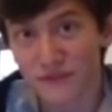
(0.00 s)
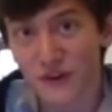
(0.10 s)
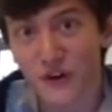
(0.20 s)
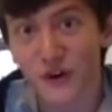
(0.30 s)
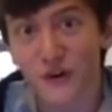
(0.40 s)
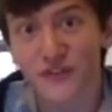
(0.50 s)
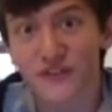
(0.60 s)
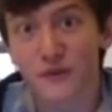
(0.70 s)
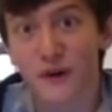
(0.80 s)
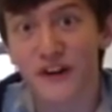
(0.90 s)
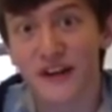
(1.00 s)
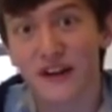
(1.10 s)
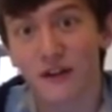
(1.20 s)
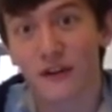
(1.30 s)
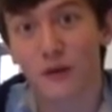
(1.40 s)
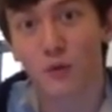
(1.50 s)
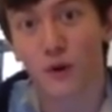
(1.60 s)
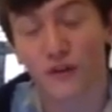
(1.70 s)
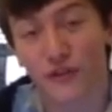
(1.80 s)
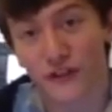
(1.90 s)
Their currency went nearly
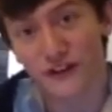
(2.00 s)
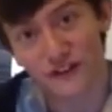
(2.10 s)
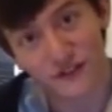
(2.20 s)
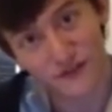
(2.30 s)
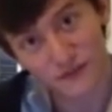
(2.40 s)
worthless.